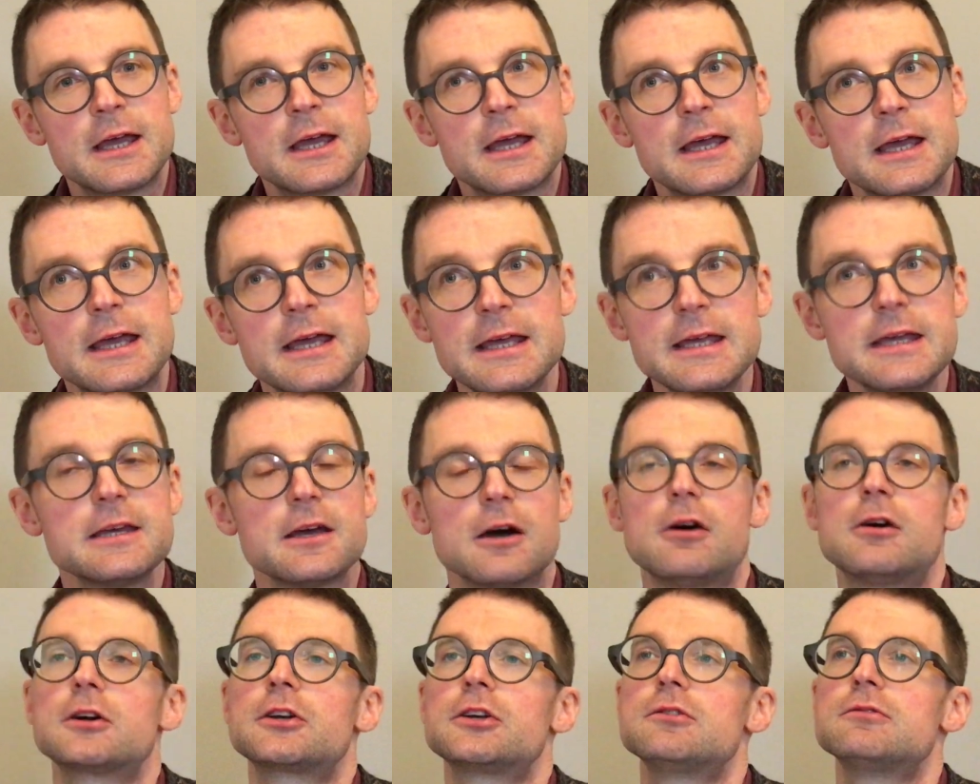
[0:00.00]
He
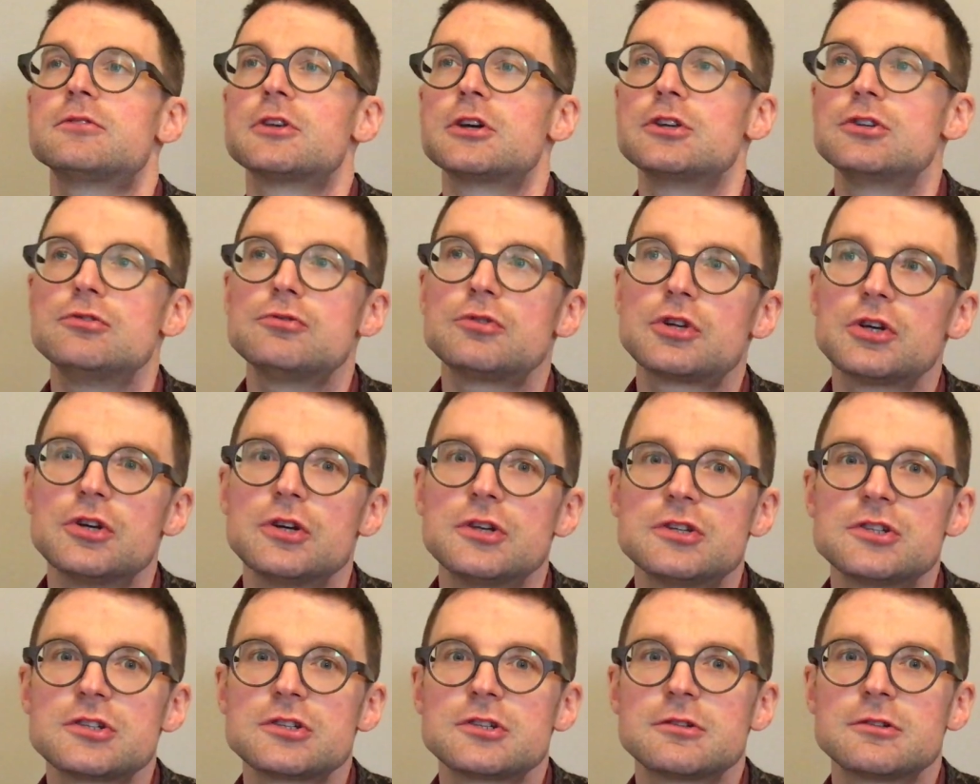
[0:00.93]
argued that you
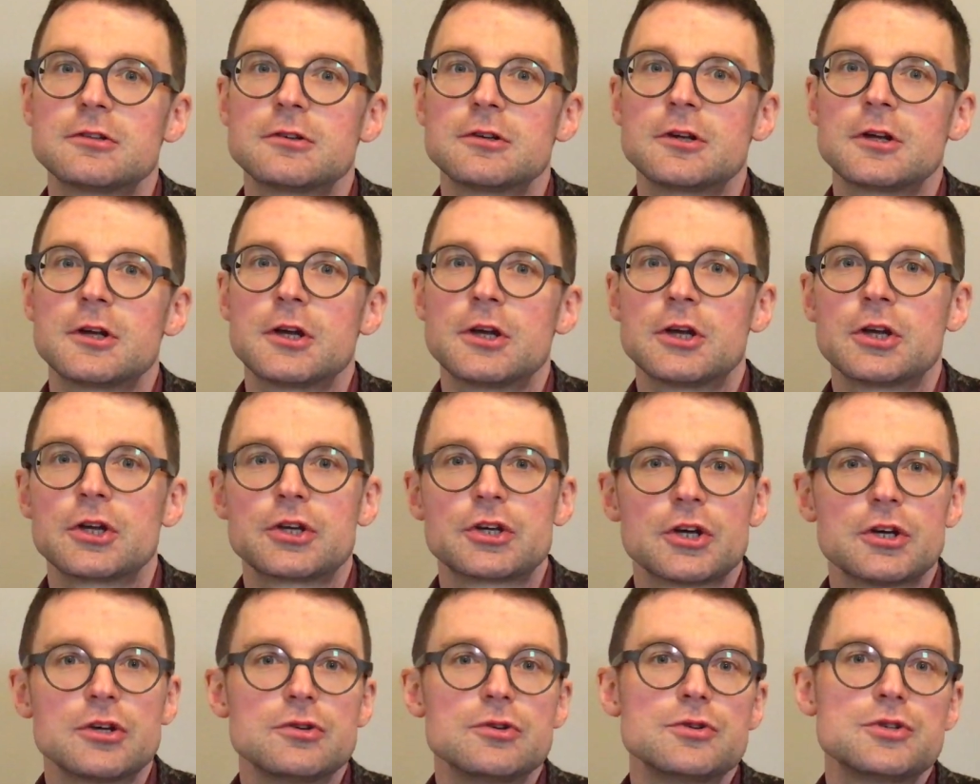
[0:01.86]
could
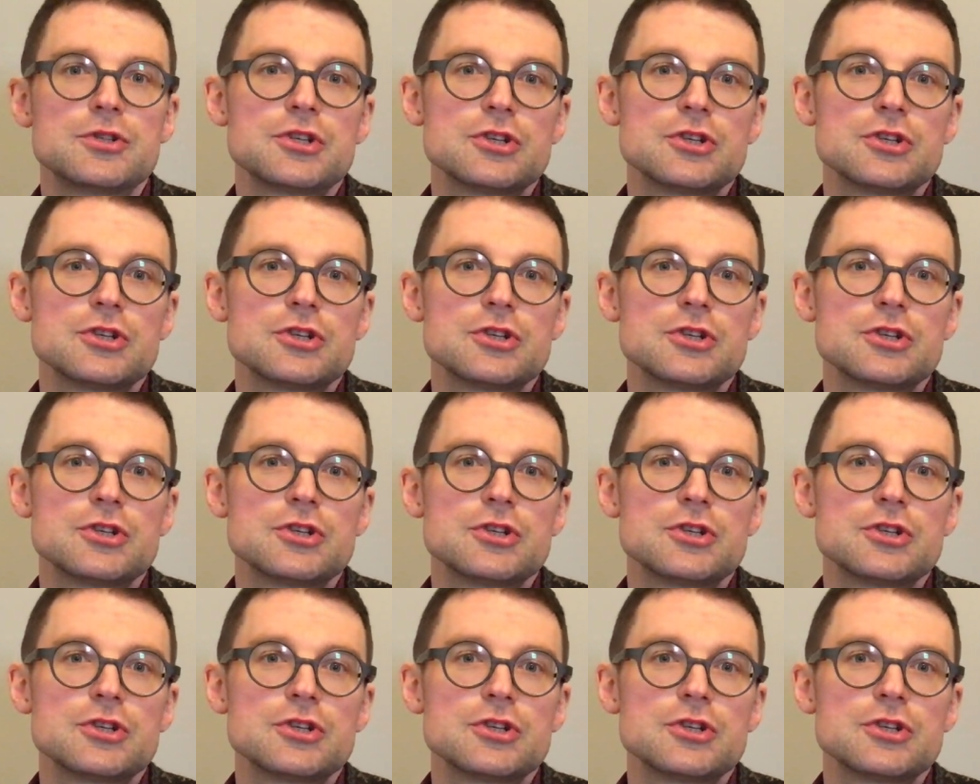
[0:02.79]
go